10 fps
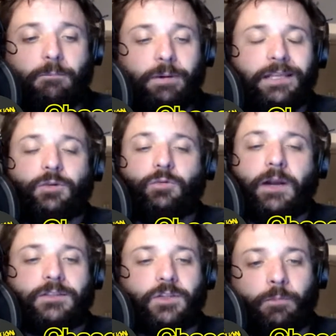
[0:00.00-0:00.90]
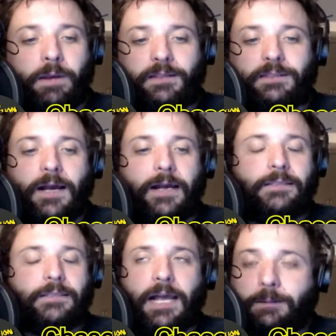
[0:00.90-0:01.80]
But in the red zone, man, this guy is
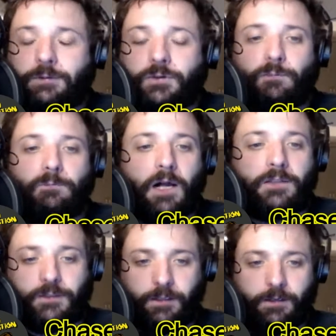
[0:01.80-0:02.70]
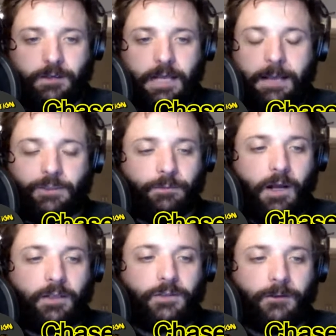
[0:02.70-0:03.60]
an absolute monster. Absolute
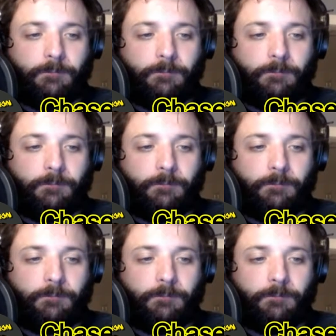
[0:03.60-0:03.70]
monster.